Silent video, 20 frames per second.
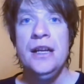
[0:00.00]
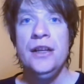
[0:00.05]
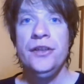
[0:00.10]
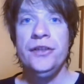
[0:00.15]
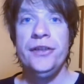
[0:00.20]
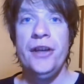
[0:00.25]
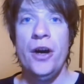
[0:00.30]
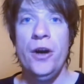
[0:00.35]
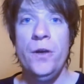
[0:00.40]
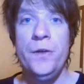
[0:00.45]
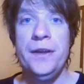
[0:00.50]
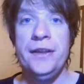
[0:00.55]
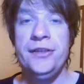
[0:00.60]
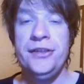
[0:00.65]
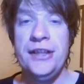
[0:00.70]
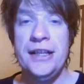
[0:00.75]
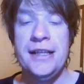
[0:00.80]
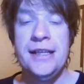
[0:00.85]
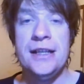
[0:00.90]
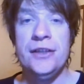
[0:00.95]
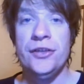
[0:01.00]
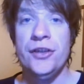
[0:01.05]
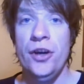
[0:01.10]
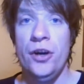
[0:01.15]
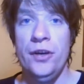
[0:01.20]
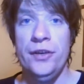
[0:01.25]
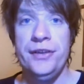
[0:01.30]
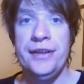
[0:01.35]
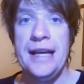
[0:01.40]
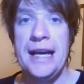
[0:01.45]
So the city has
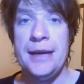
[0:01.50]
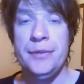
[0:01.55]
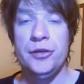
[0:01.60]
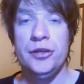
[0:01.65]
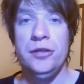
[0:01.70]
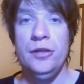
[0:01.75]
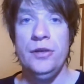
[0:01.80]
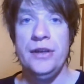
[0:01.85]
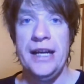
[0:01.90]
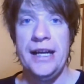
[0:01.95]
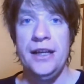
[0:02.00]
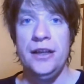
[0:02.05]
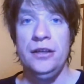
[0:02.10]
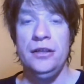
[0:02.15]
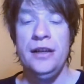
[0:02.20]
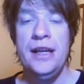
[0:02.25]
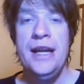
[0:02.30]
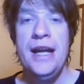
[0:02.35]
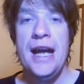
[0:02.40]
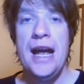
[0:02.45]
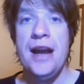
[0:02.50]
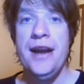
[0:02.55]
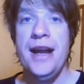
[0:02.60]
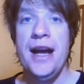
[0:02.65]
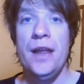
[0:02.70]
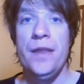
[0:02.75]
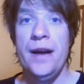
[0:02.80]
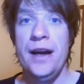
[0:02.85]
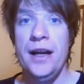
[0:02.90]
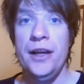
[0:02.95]
gone to absolute hell, and
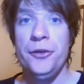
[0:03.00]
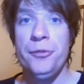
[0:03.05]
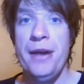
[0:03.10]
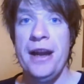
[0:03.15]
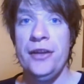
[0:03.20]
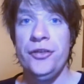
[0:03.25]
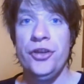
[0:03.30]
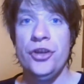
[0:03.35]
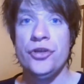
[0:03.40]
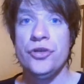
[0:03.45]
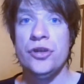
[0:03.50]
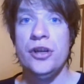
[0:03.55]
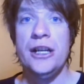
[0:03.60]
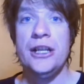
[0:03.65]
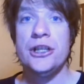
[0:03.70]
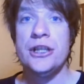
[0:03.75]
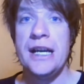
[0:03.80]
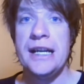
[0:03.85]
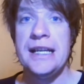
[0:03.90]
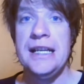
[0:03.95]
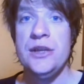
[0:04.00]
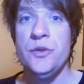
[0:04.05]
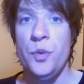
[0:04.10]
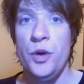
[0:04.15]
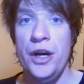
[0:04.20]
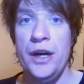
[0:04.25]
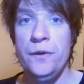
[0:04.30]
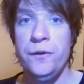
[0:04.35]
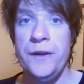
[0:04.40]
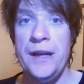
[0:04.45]
now the husband has to try and track his
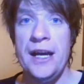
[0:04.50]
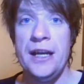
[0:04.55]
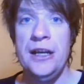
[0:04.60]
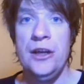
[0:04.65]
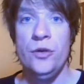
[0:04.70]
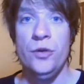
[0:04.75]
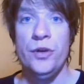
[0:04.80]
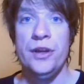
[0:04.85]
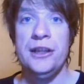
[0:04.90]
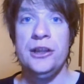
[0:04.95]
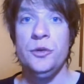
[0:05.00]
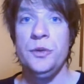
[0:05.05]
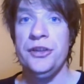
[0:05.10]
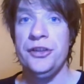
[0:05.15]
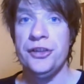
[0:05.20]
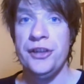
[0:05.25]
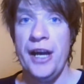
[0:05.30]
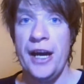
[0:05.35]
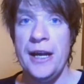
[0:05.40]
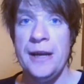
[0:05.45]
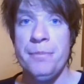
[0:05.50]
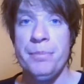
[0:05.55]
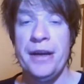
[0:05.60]
wife down in order to escape.